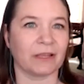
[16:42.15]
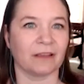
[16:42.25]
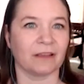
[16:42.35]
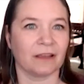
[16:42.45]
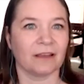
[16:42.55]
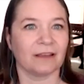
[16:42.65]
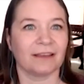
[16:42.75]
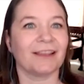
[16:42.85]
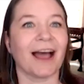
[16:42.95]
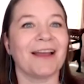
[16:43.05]
We,
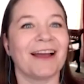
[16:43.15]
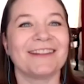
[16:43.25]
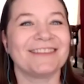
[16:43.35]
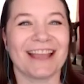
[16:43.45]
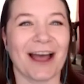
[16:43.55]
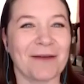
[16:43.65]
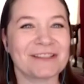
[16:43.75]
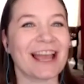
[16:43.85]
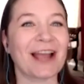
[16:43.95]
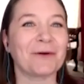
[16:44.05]
yeah, I, I, yeah, I'm
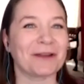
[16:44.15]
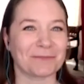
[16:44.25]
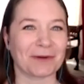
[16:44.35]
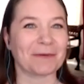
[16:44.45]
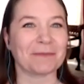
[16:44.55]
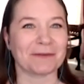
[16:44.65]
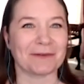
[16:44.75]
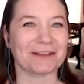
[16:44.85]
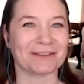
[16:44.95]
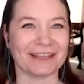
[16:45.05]
just echoing probably
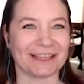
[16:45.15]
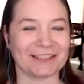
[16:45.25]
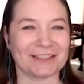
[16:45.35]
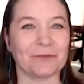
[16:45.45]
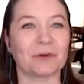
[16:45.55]
what you're thinking too.